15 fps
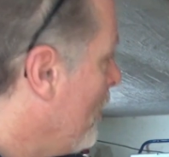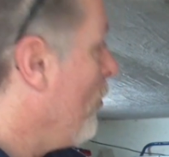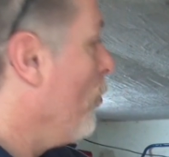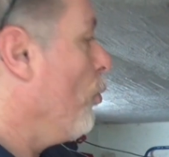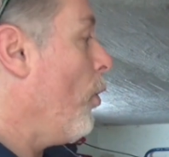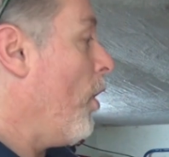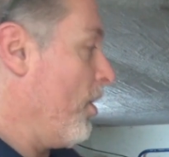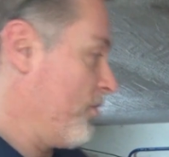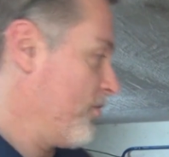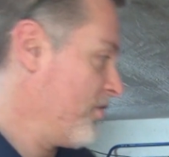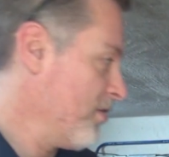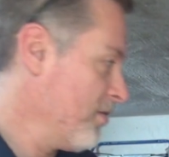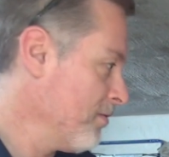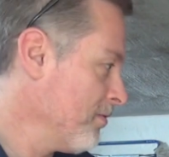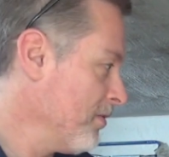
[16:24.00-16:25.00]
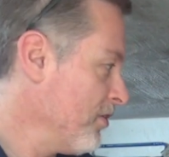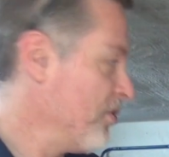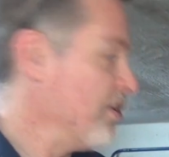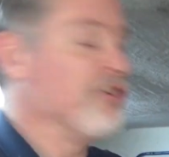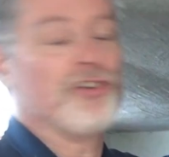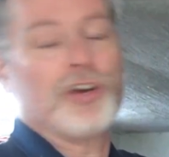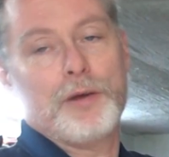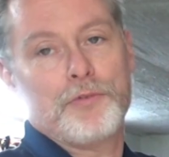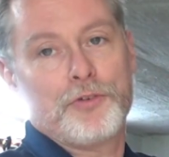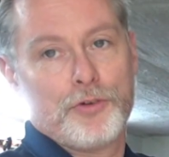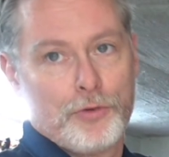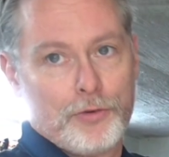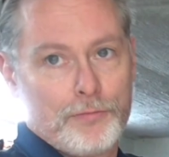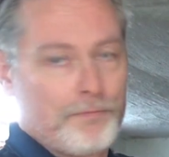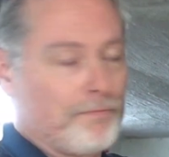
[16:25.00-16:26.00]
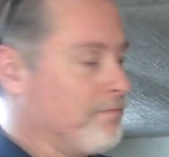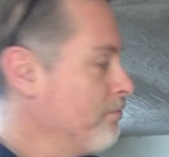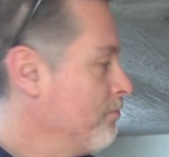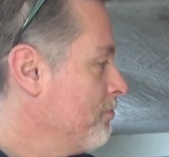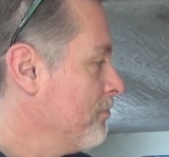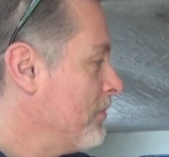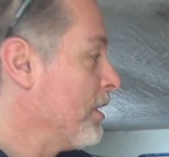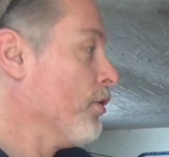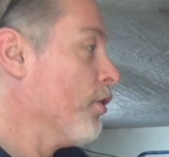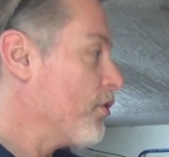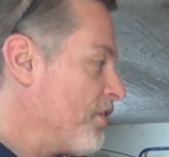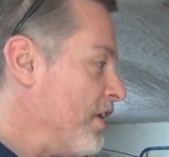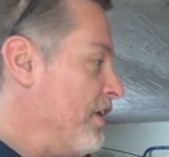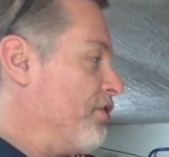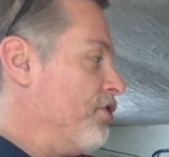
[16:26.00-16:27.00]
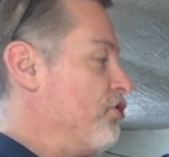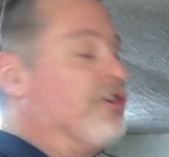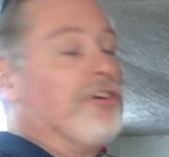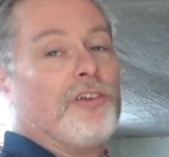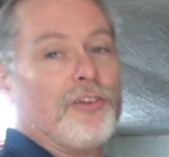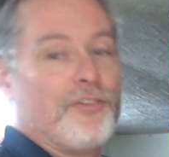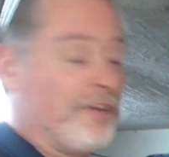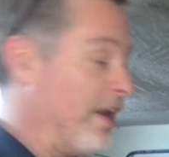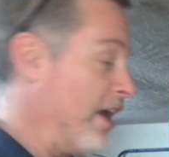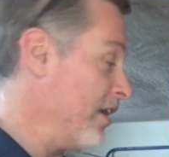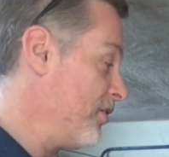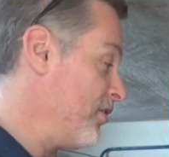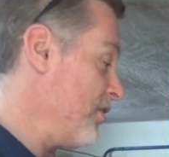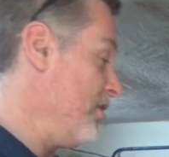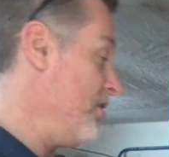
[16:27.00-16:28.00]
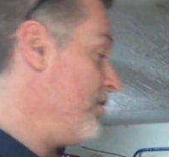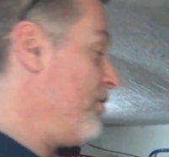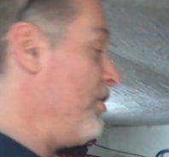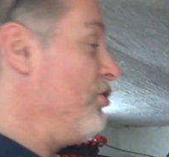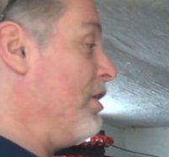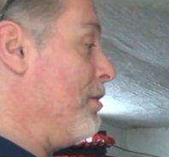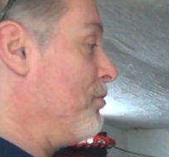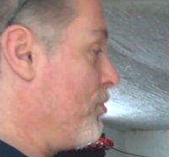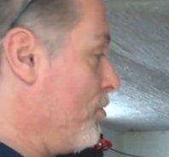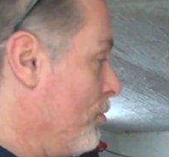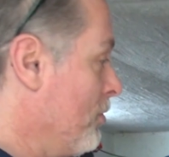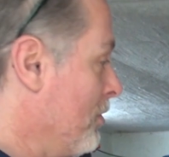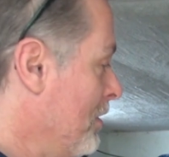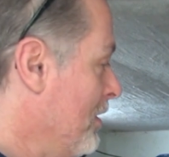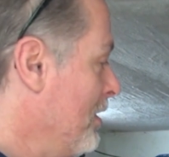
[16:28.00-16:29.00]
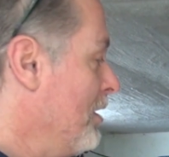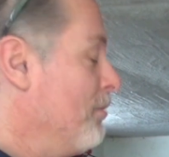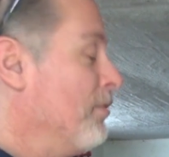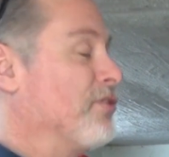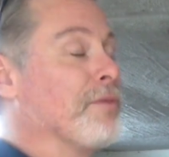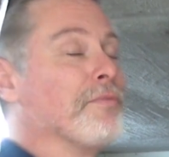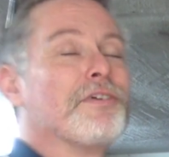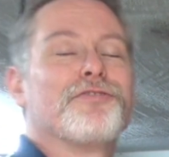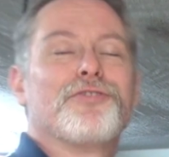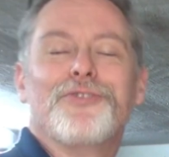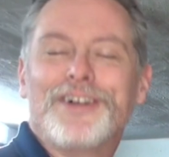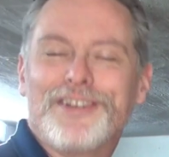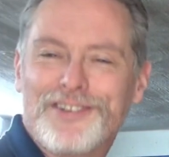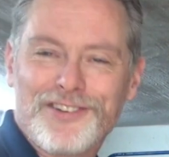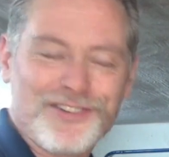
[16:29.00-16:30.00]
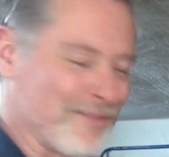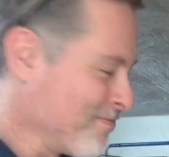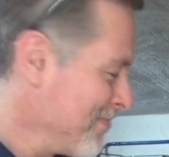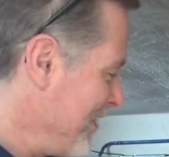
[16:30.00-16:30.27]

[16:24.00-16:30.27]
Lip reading: was a CGM2. It looks like a CGM2 with some differences.